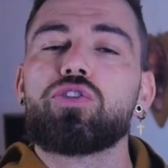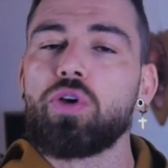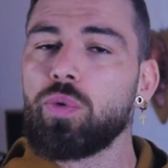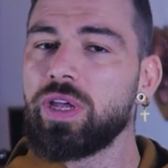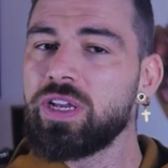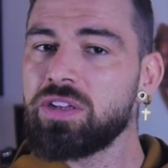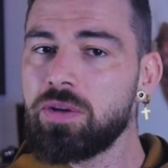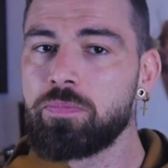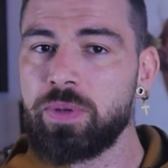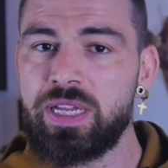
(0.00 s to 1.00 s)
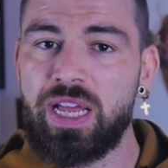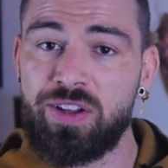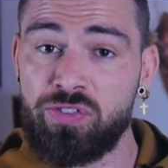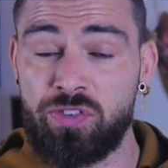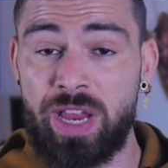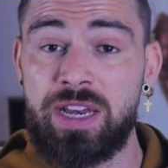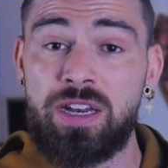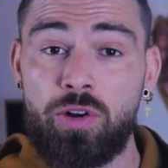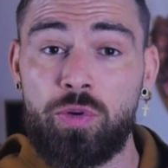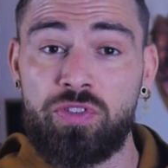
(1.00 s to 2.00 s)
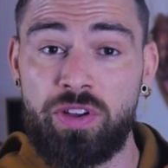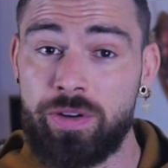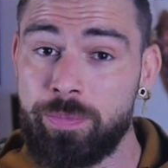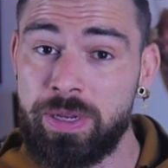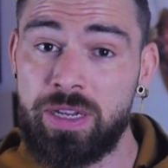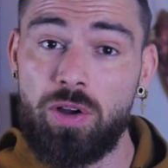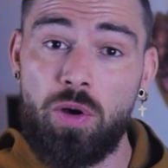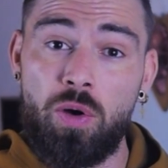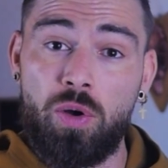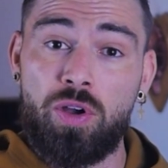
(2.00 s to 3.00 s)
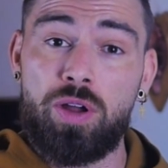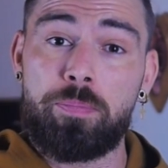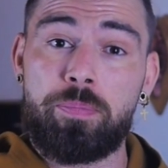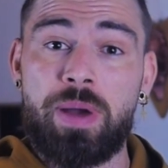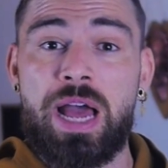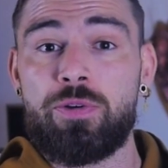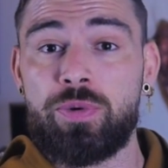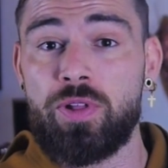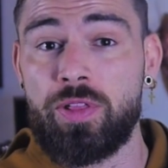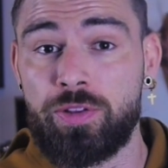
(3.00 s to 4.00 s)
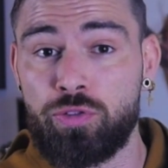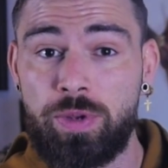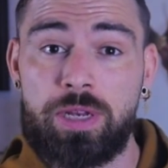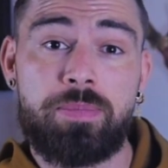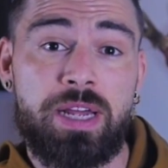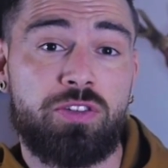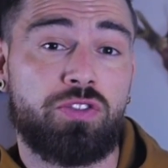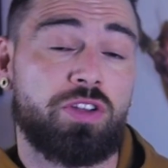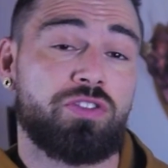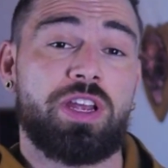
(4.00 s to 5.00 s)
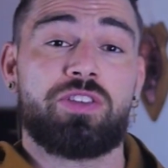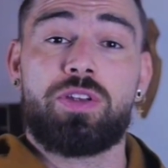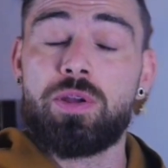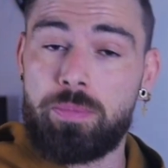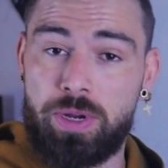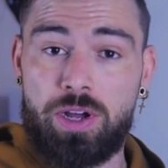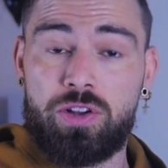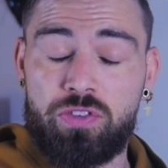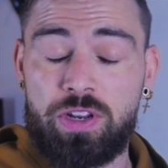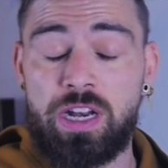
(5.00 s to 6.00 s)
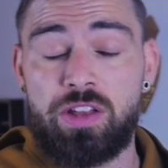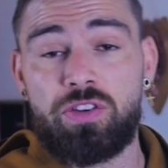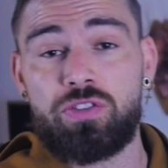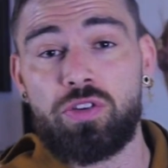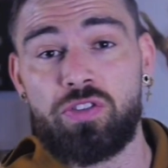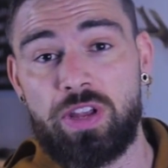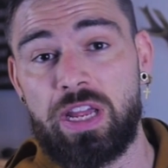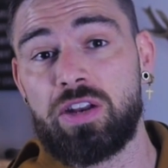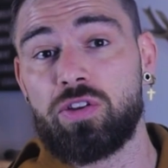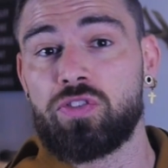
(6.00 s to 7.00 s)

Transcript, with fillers: So it can be a standalone therapy or combined with other treatments such as minoxidil, as I just said,